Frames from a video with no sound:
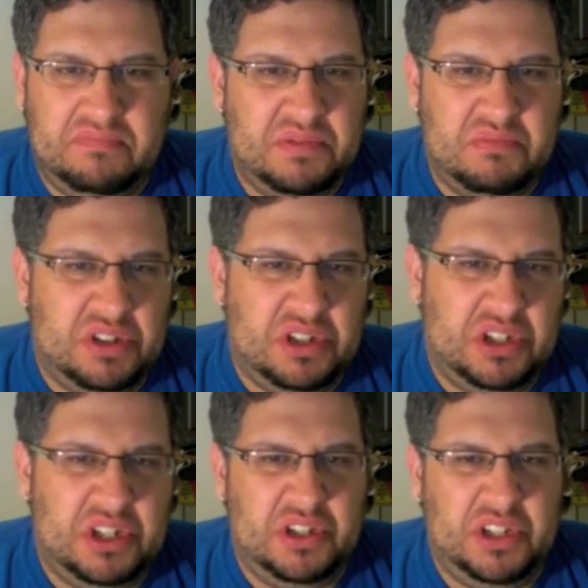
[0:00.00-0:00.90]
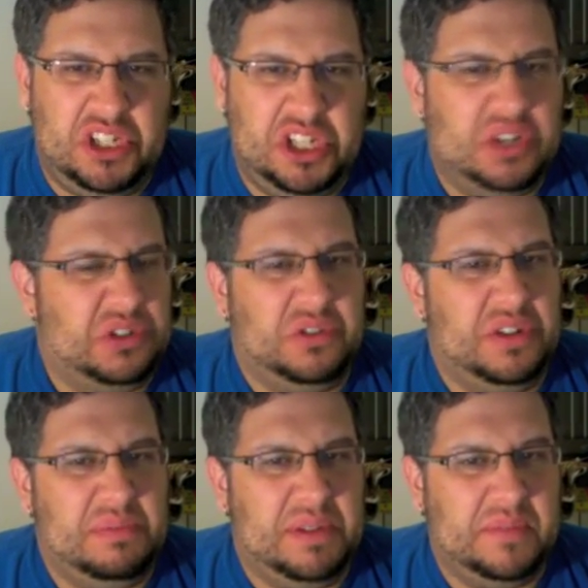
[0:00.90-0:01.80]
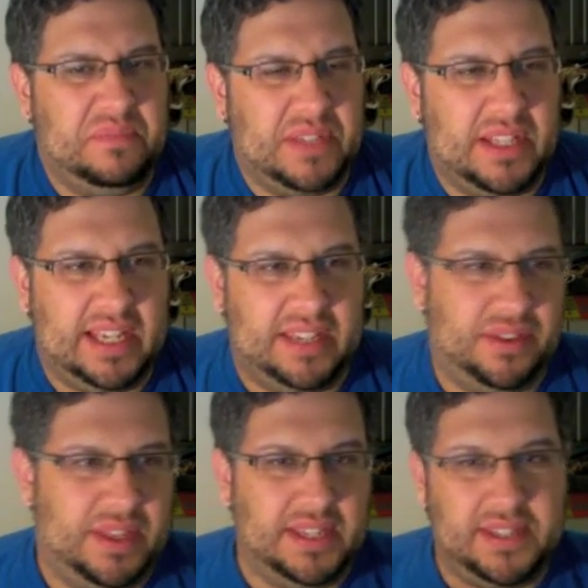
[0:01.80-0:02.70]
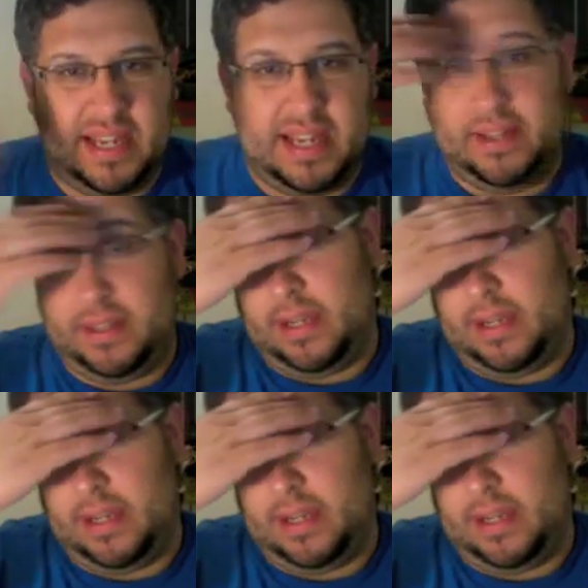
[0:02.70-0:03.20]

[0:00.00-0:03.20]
But she goes creepy and like thinks that